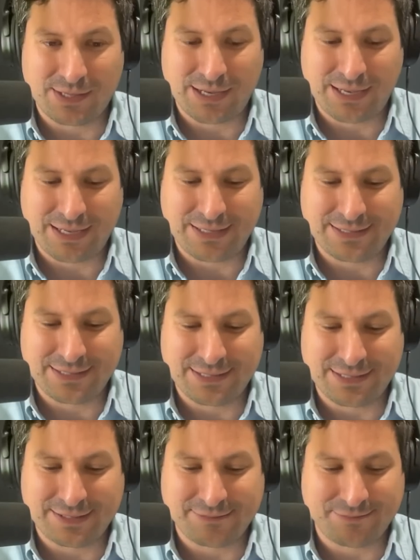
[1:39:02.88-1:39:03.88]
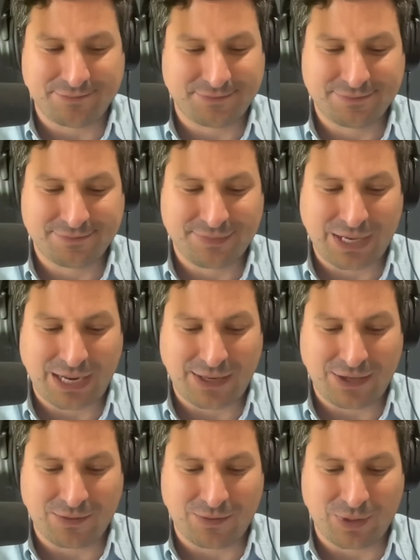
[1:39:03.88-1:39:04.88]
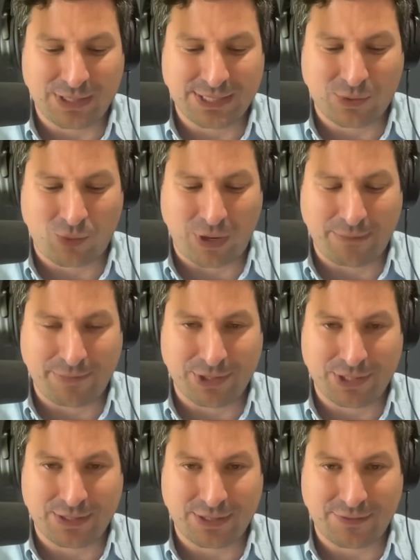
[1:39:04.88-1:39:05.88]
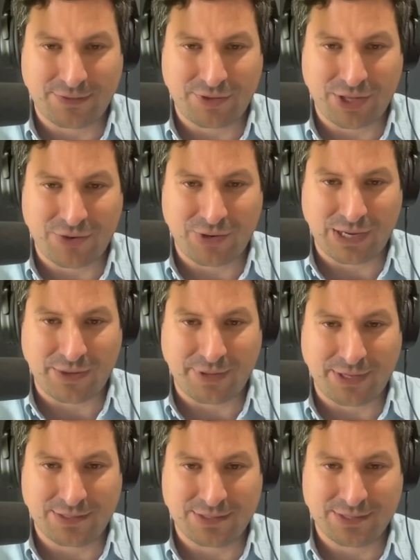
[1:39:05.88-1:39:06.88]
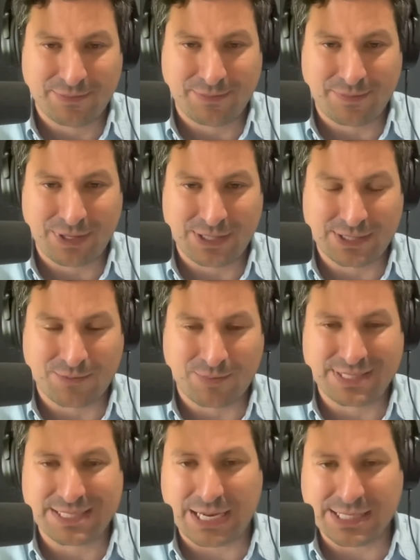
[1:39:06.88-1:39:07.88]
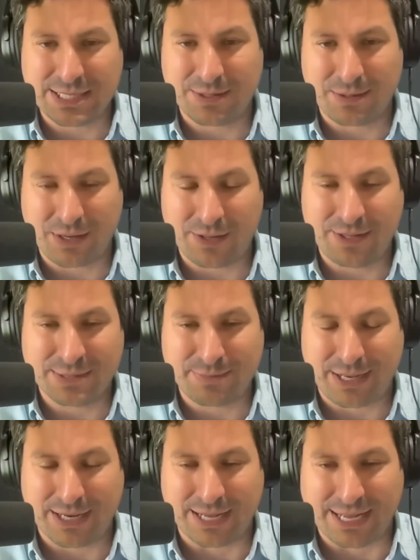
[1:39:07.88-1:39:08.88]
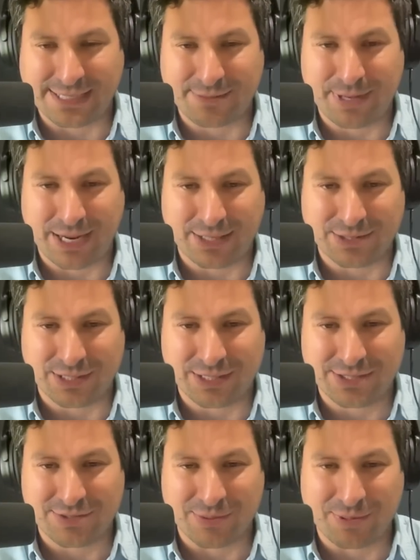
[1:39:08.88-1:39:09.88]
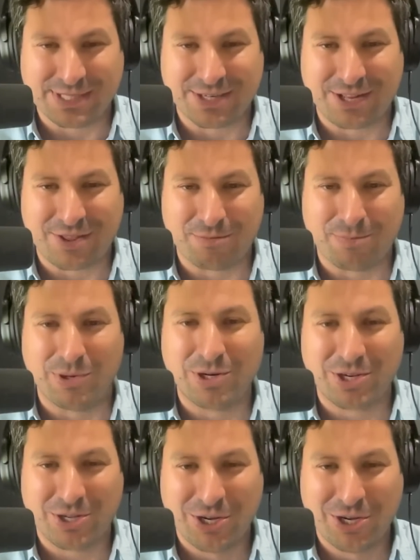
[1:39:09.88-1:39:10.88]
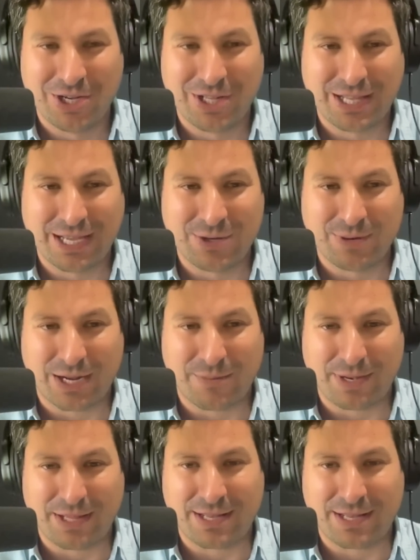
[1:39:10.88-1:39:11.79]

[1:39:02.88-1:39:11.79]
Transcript: And I don't know, is there one book, Haviv, that you recommend? Is there, besides this podcast, Unpacking Israeli History, but is there another book that you recommend?